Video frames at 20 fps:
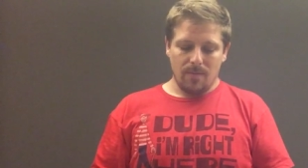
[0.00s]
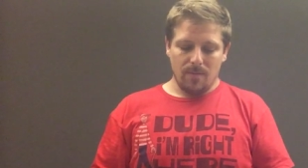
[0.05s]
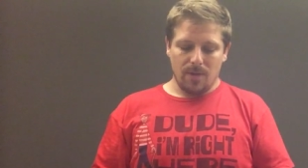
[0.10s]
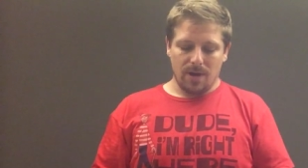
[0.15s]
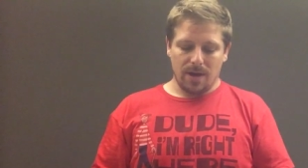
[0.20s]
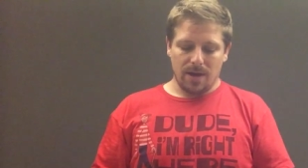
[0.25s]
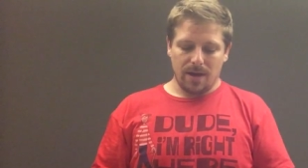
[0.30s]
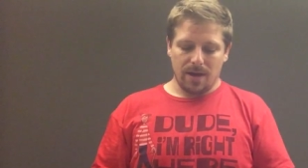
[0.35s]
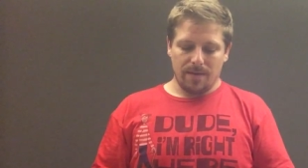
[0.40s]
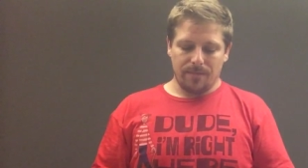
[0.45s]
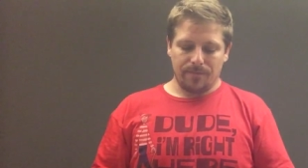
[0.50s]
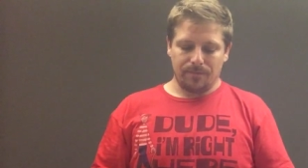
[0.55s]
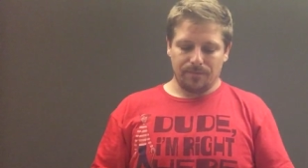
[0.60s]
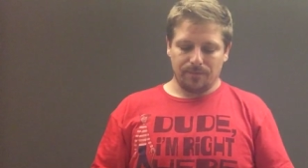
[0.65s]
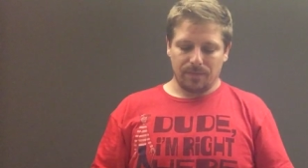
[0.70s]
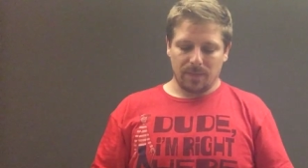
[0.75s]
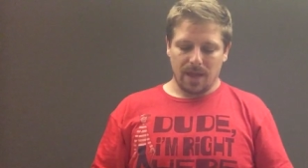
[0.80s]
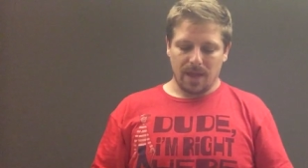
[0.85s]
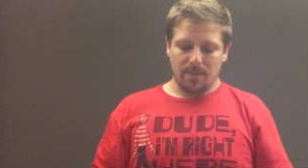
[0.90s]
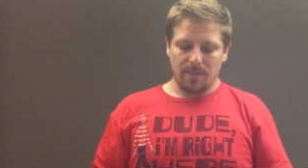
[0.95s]
But, um,
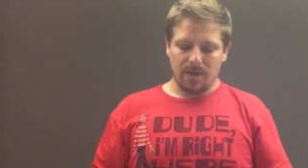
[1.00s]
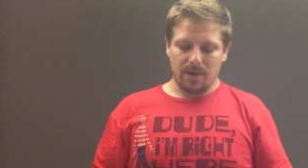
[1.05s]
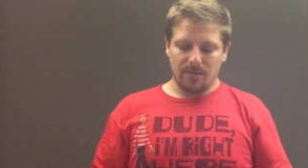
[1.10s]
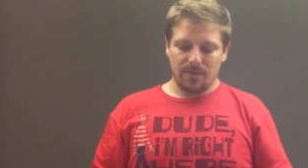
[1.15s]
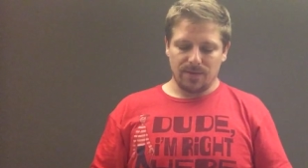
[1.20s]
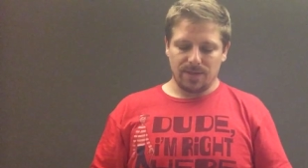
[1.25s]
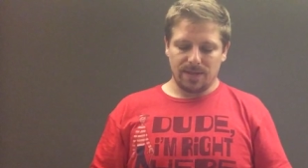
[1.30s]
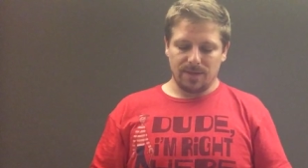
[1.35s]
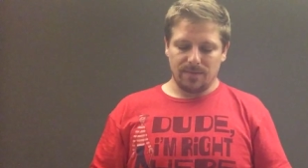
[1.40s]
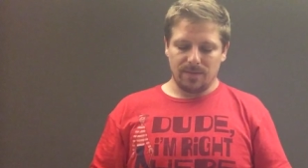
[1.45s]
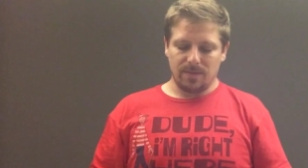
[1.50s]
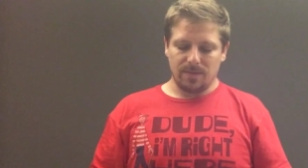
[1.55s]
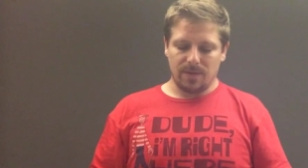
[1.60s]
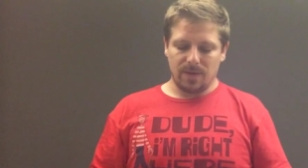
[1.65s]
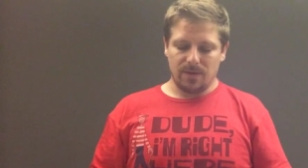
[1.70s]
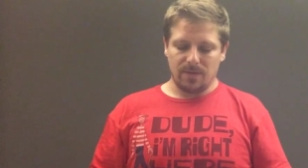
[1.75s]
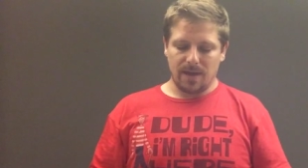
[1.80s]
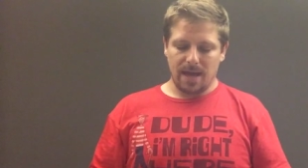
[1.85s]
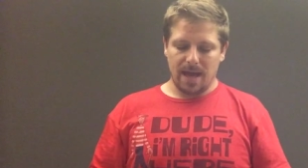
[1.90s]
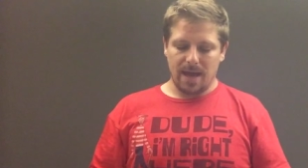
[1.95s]
I mean, it would seem to me
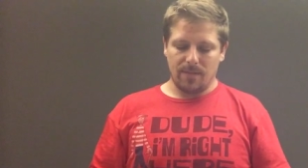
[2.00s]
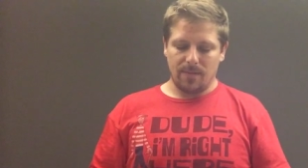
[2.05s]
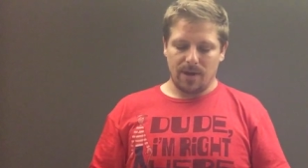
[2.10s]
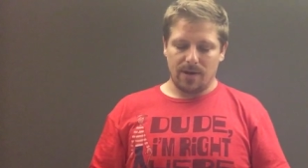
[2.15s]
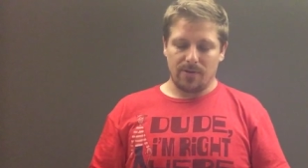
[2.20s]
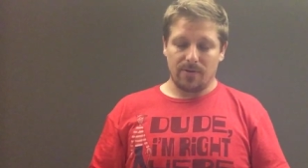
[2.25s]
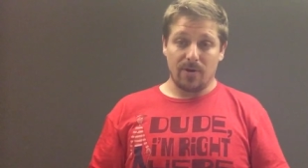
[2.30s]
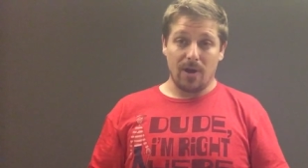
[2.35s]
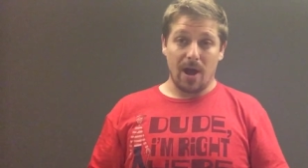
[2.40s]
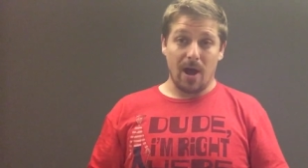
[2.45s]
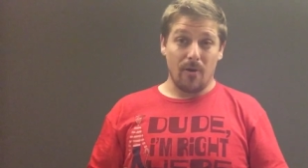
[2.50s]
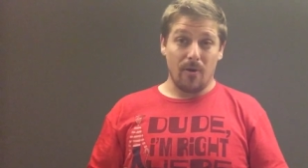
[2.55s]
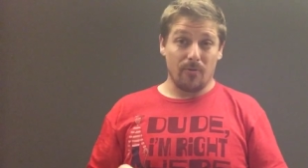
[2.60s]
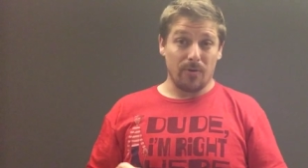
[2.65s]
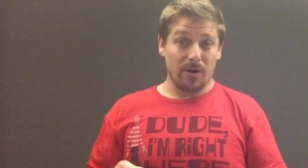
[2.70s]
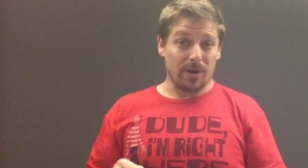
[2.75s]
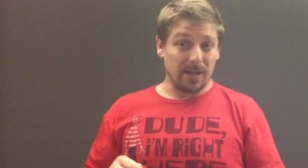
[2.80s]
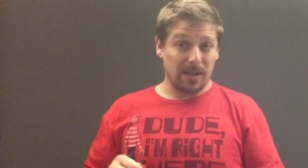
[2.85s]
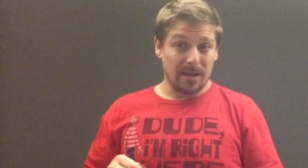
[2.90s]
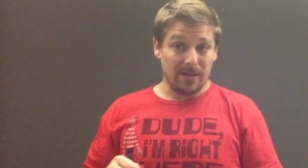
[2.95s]
you can, but I don't know how
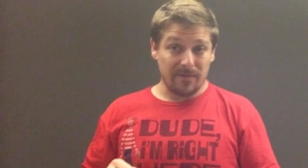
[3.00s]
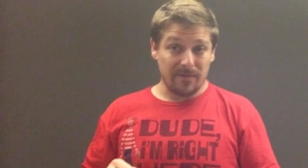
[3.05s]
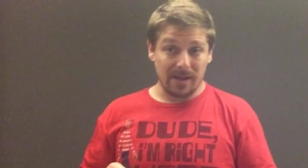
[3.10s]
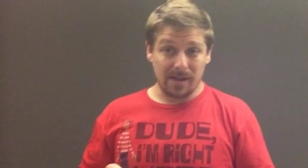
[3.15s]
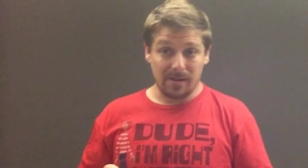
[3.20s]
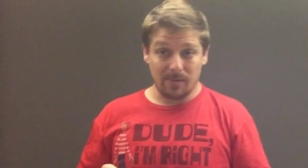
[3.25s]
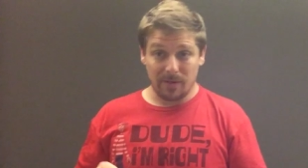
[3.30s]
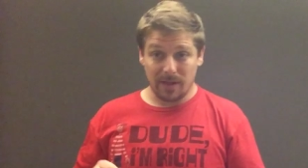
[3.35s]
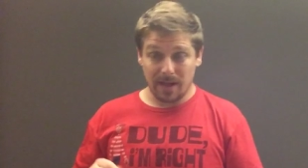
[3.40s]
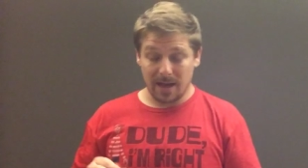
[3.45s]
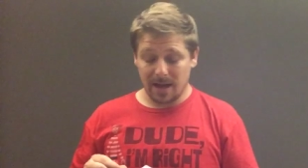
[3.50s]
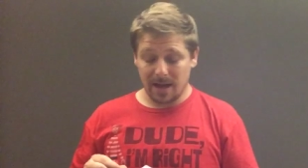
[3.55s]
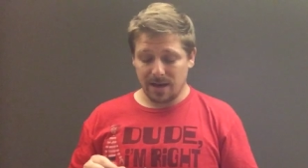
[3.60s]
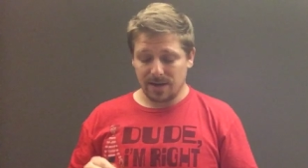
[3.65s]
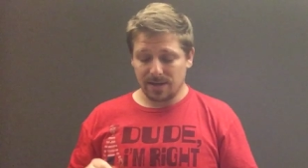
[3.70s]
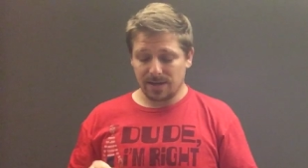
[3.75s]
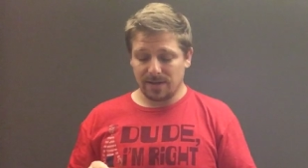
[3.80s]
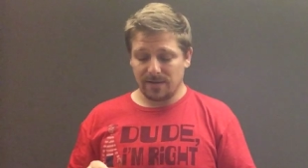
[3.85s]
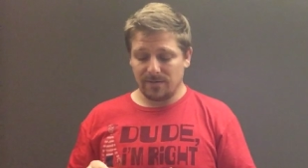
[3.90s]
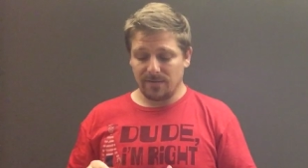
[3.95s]
readily available that kind
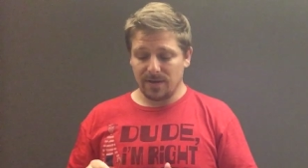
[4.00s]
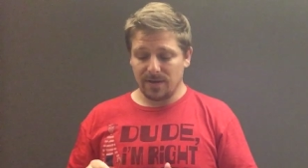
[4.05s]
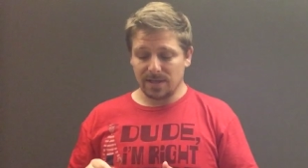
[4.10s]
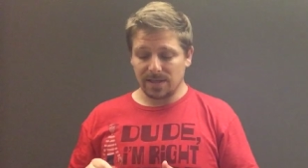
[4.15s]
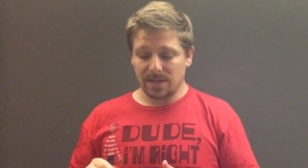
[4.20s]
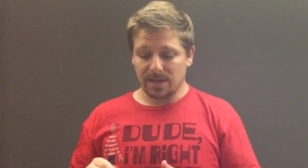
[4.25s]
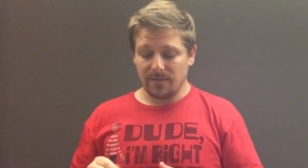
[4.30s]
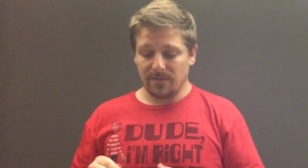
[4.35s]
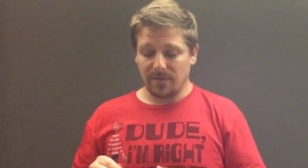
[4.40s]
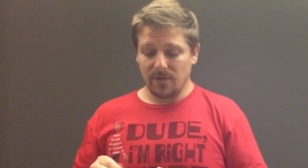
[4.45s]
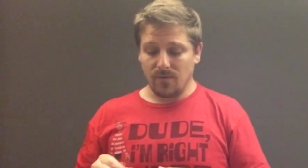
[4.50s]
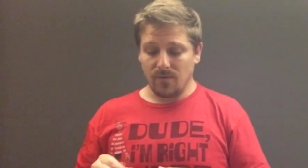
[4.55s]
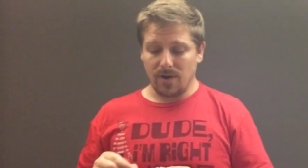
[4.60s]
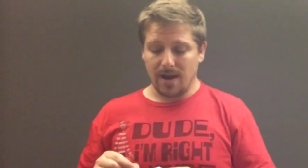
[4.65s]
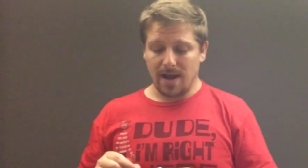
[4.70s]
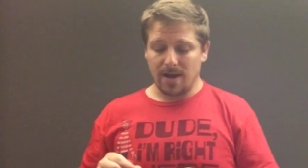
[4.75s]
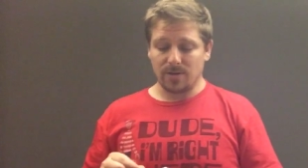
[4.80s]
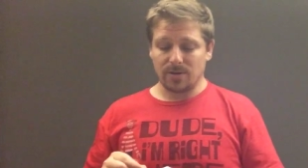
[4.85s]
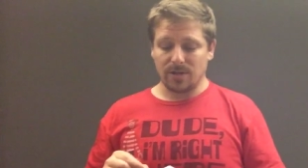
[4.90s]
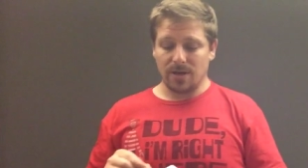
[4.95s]
of stuff is, and if you want
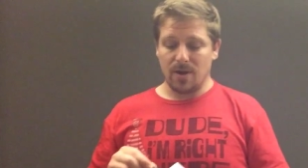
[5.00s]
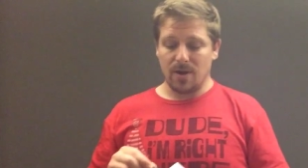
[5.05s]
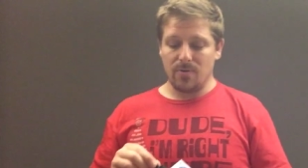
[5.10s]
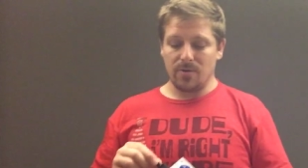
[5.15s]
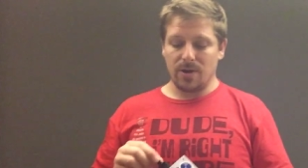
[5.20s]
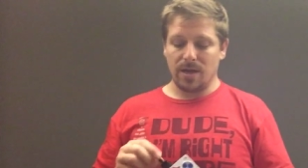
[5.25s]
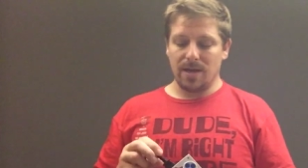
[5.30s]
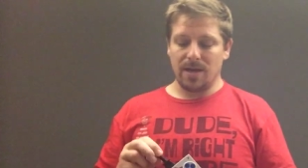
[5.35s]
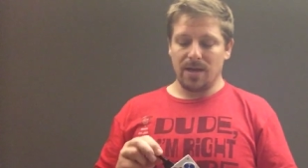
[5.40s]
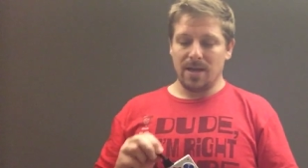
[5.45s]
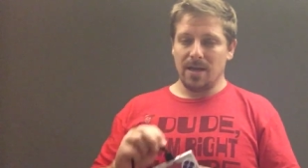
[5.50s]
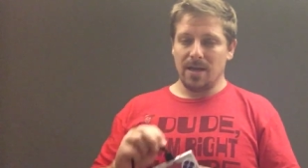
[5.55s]
to actually own it.